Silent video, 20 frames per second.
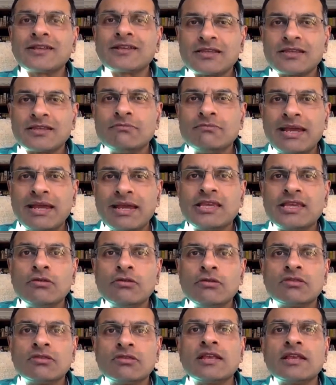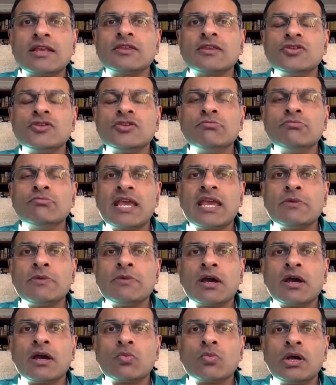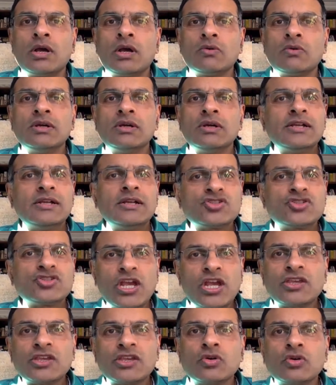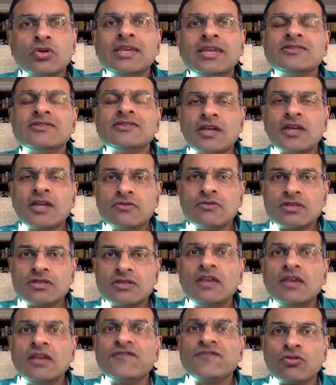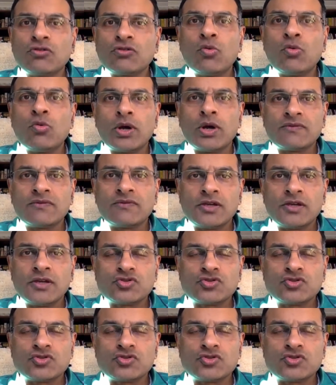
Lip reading: make you think that you may be unwell. Check your ketones if you're on one of those